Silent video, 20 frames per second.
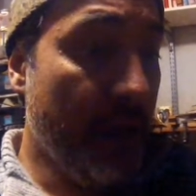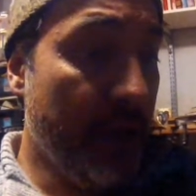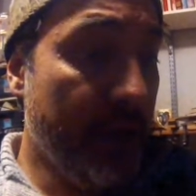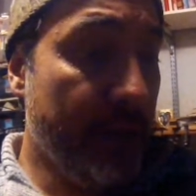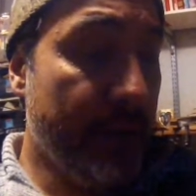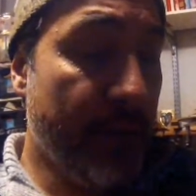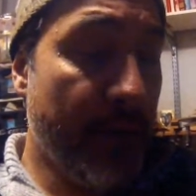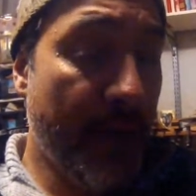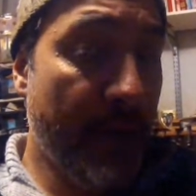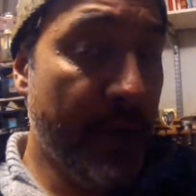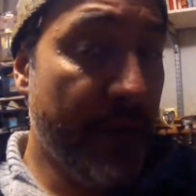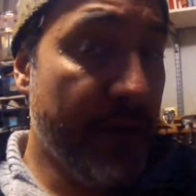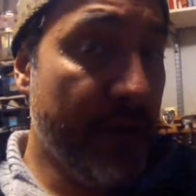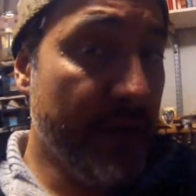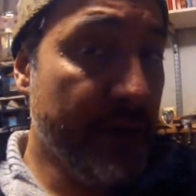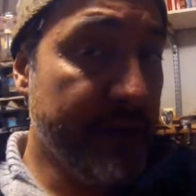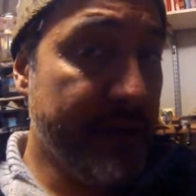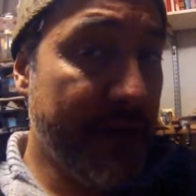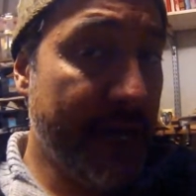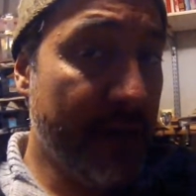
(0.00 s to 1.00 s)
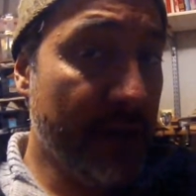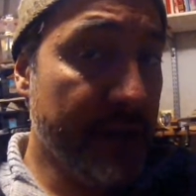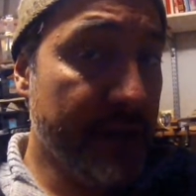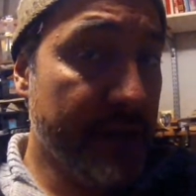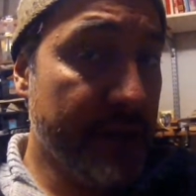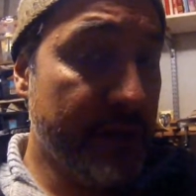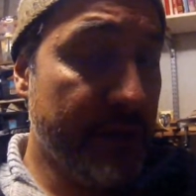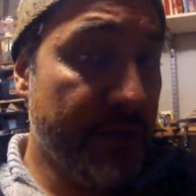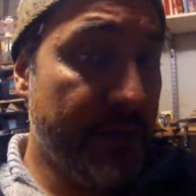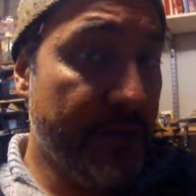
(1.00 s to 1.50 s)
The problem with those saddles
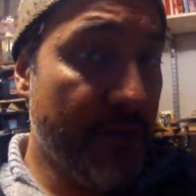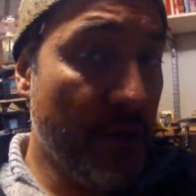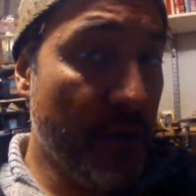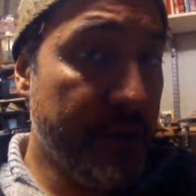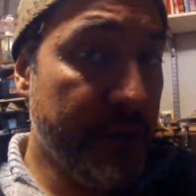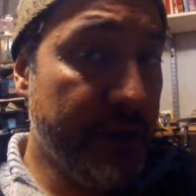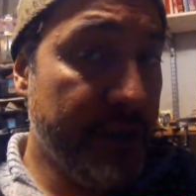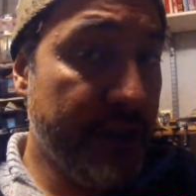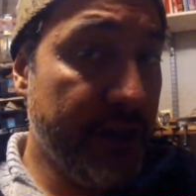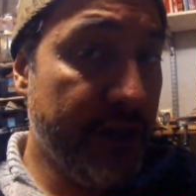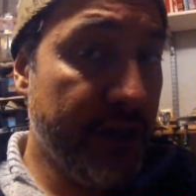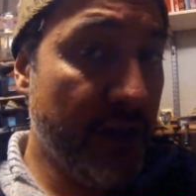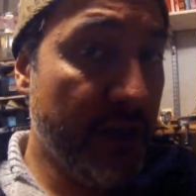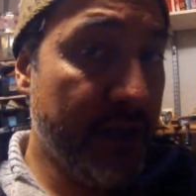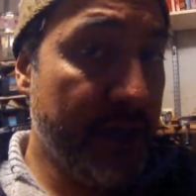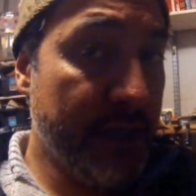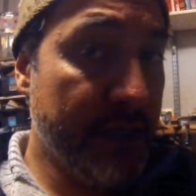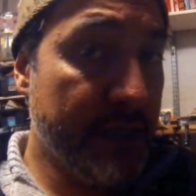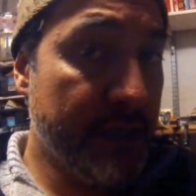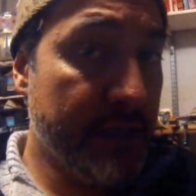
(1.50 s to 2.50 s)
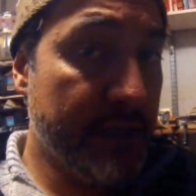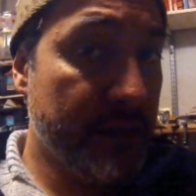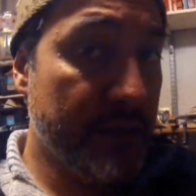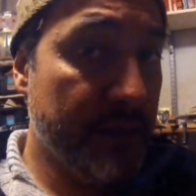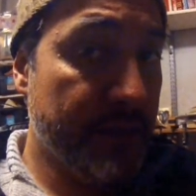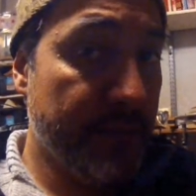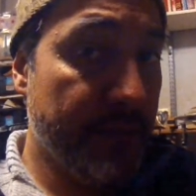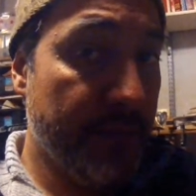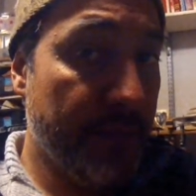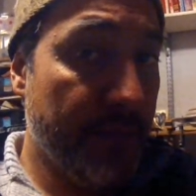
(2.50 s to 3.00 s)
is the foam deteriorates.
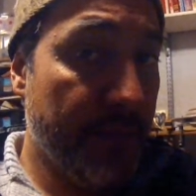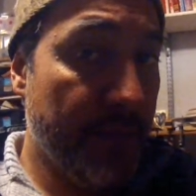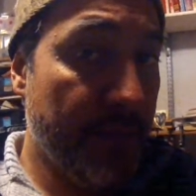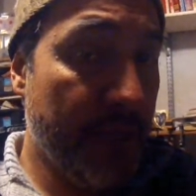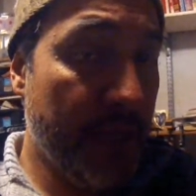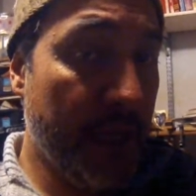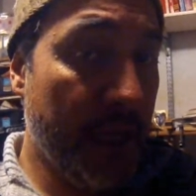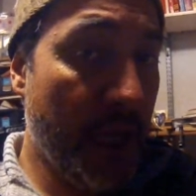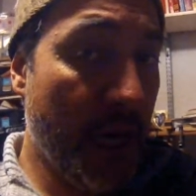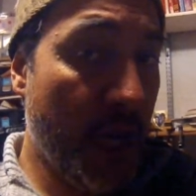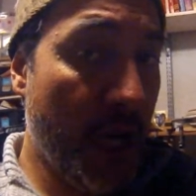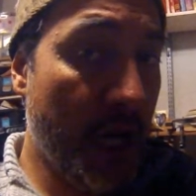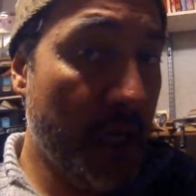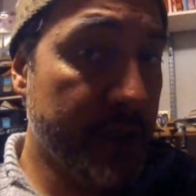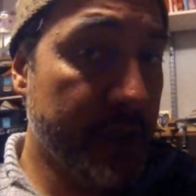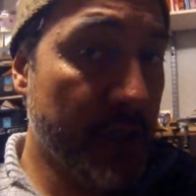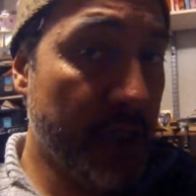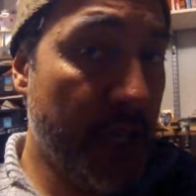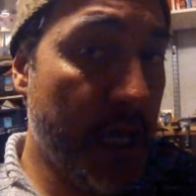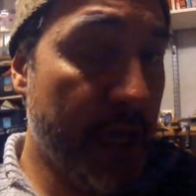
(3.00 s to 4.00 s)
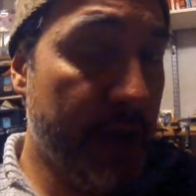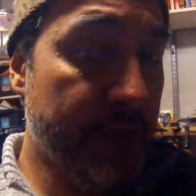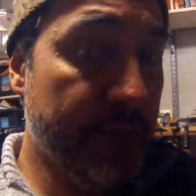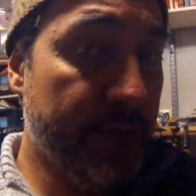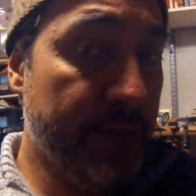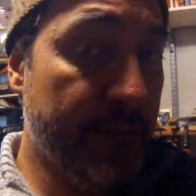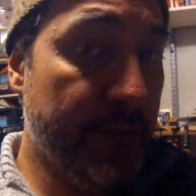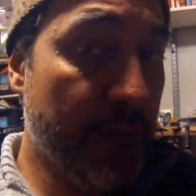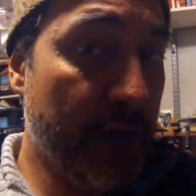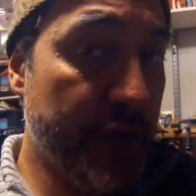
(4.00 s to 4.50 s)
They cause a lot of
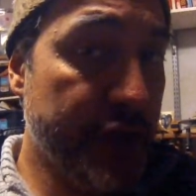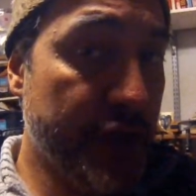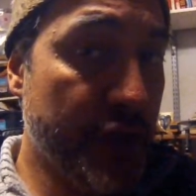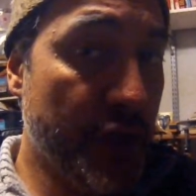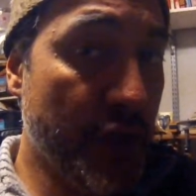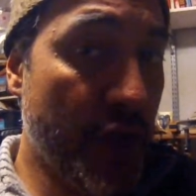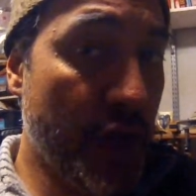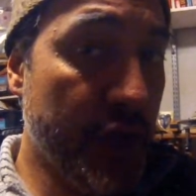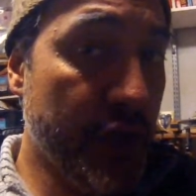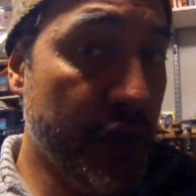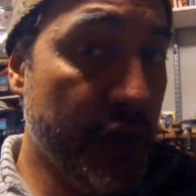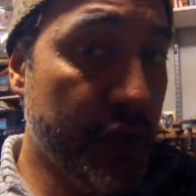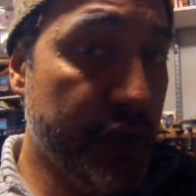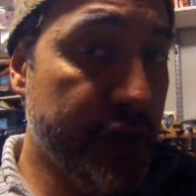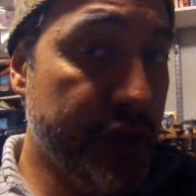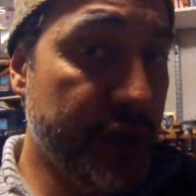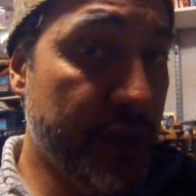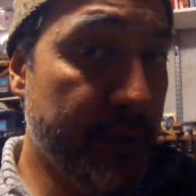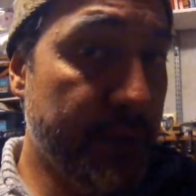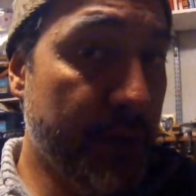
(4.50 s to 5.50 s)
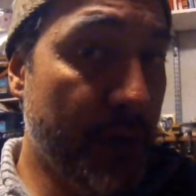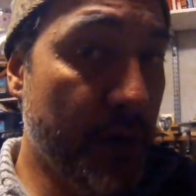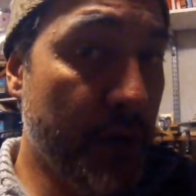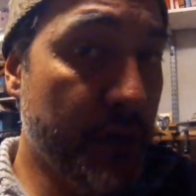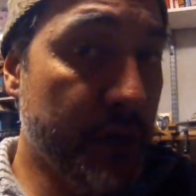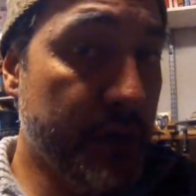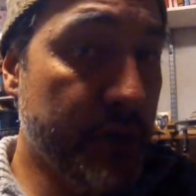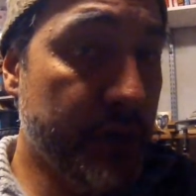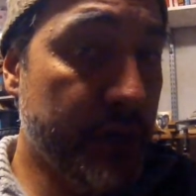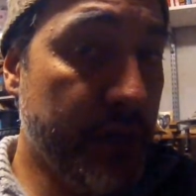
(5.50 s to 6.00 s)
pressure on your sit
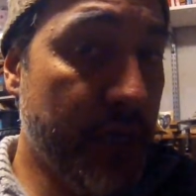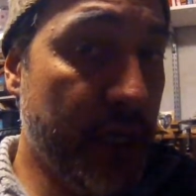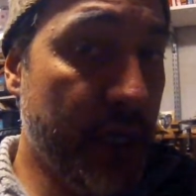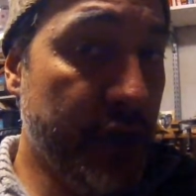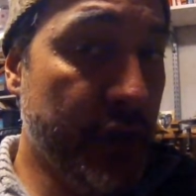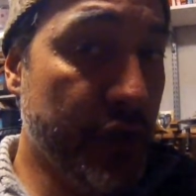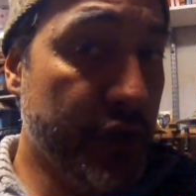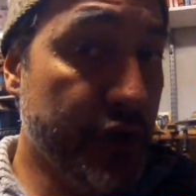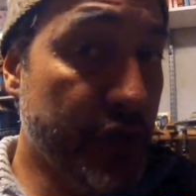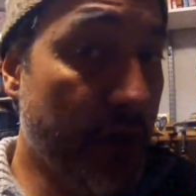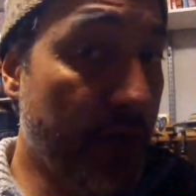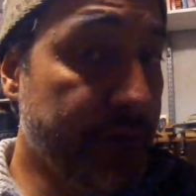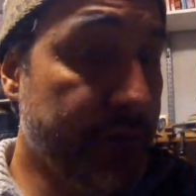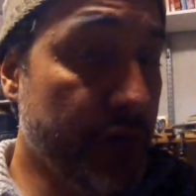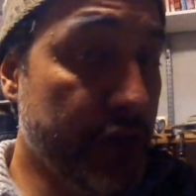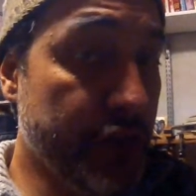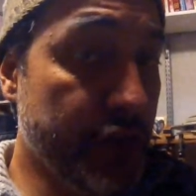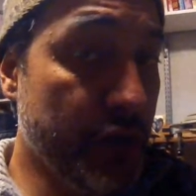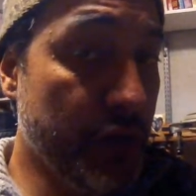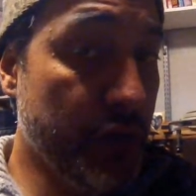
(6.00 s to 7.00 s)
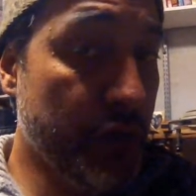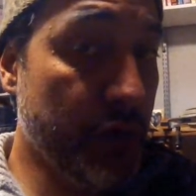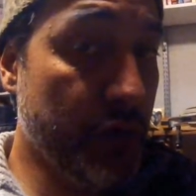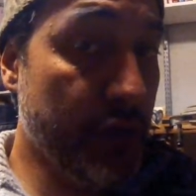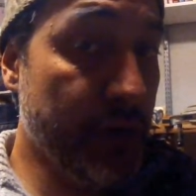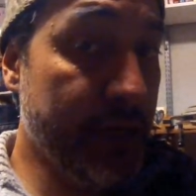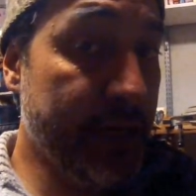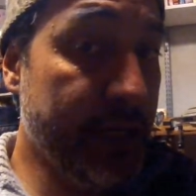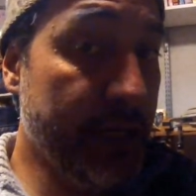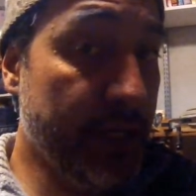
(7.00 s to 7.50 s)
bones and your soft tissue,
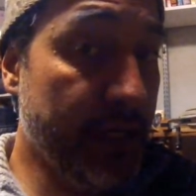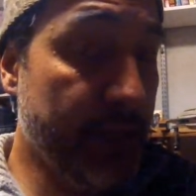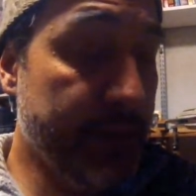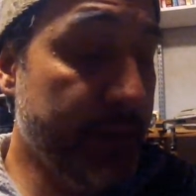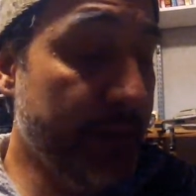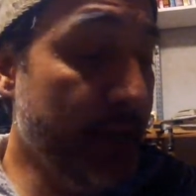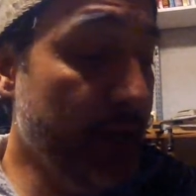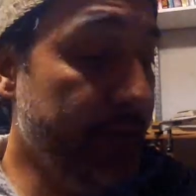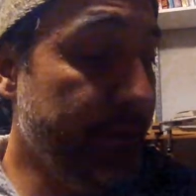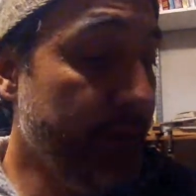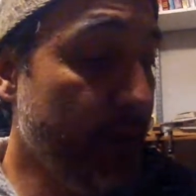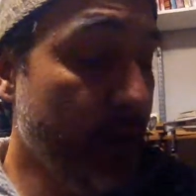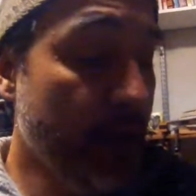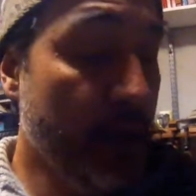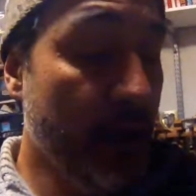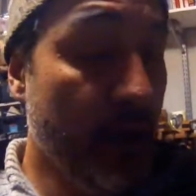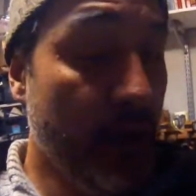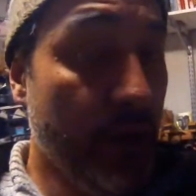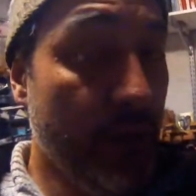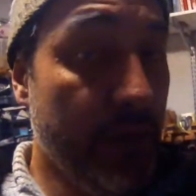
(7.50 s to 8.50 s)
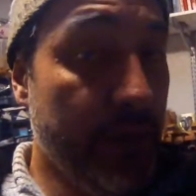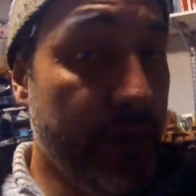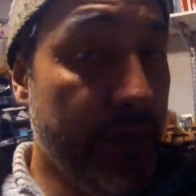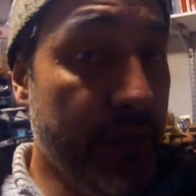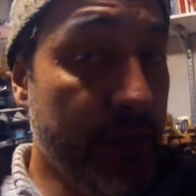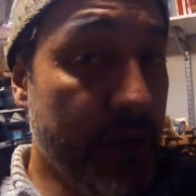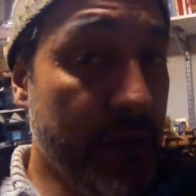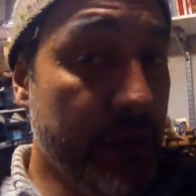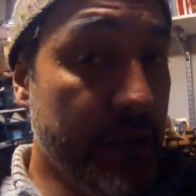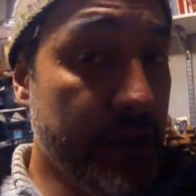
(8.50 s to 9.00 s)
creating a lot of pain. With
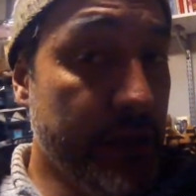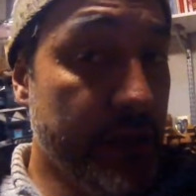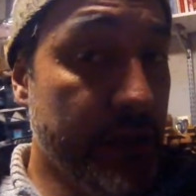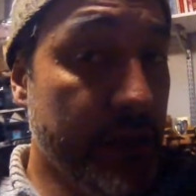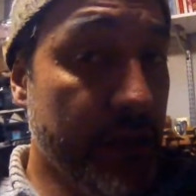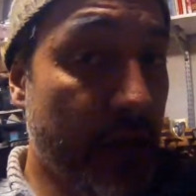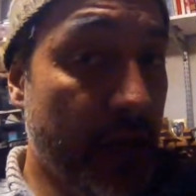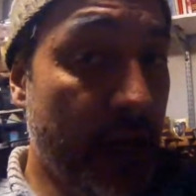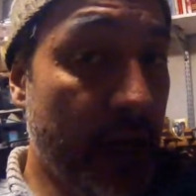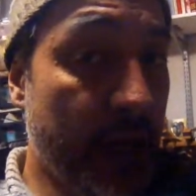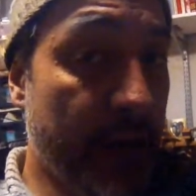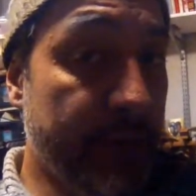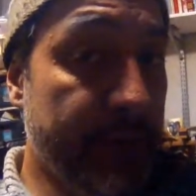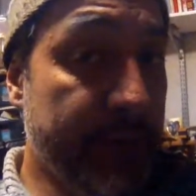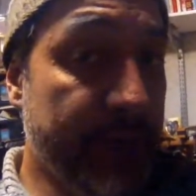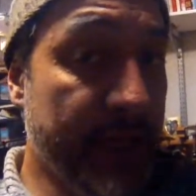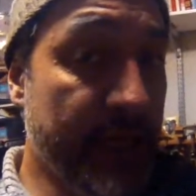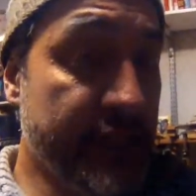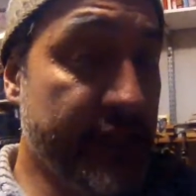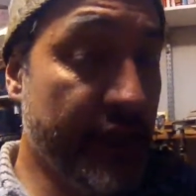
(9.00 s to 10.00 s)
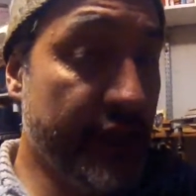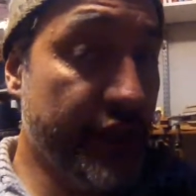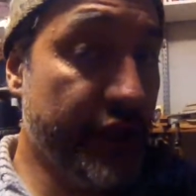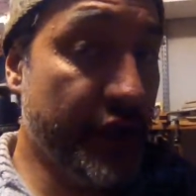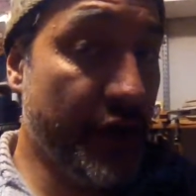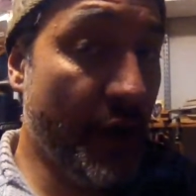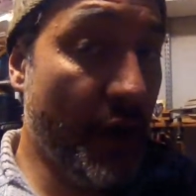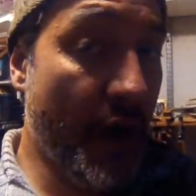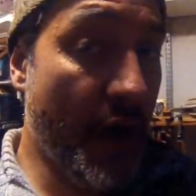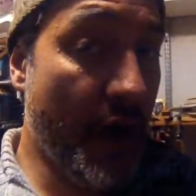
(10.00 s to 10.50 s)
these, because they're
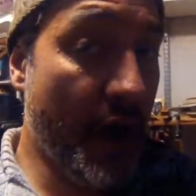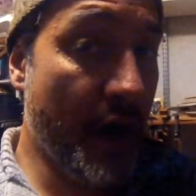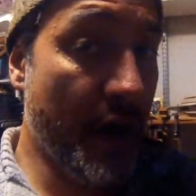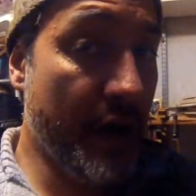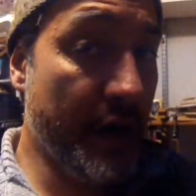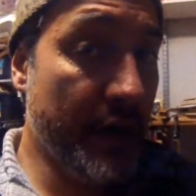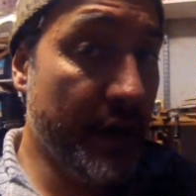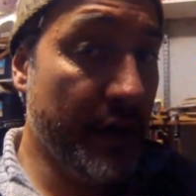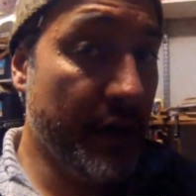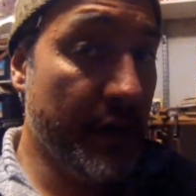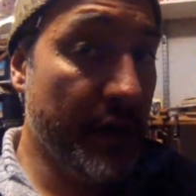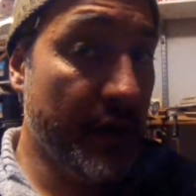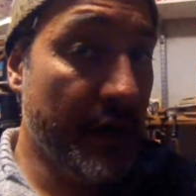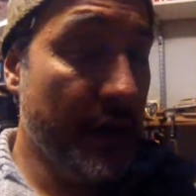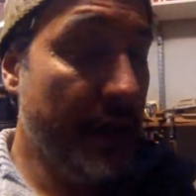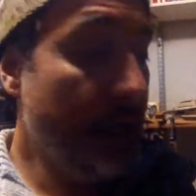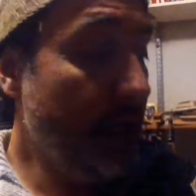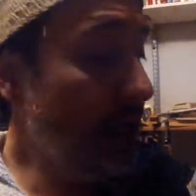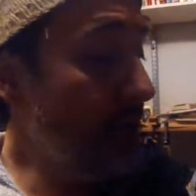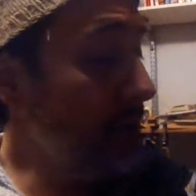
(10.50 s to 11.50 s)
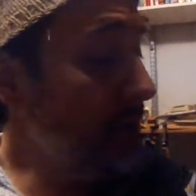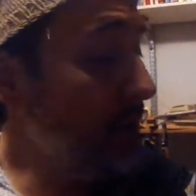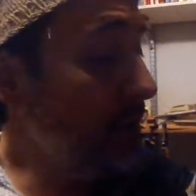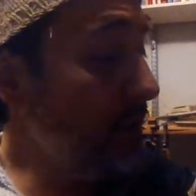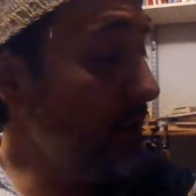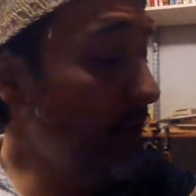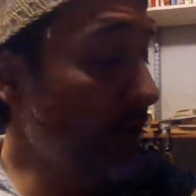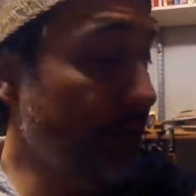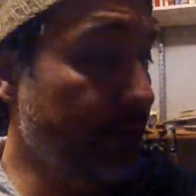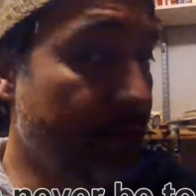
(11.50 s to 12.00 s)
so hard and
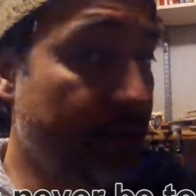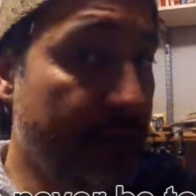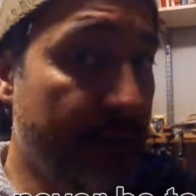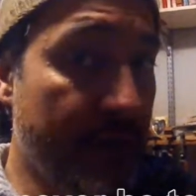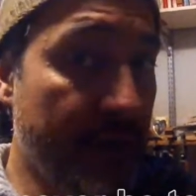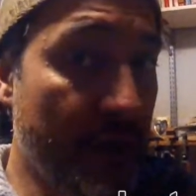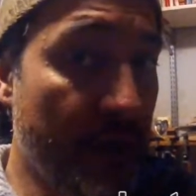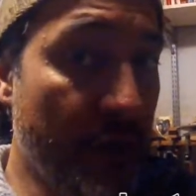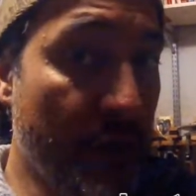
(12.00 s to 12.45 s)
stiff, you